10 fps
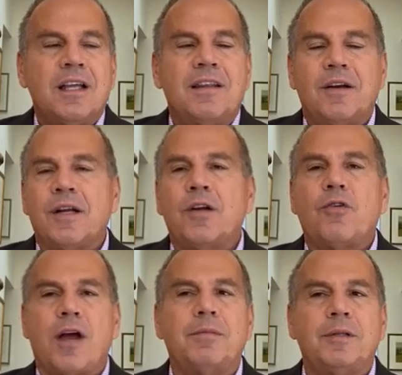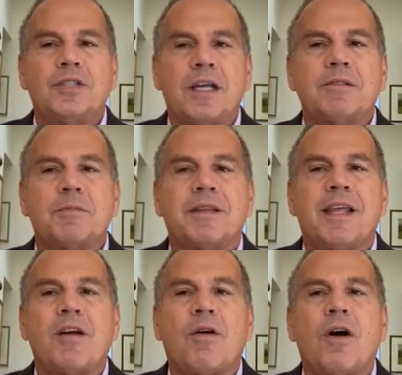they're incredible champions, but
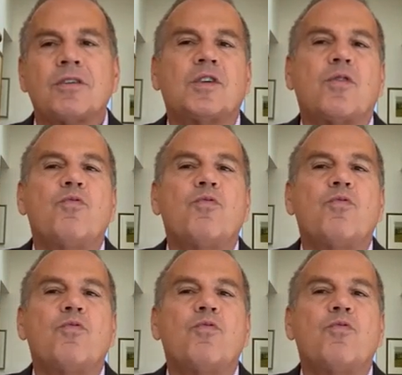they are also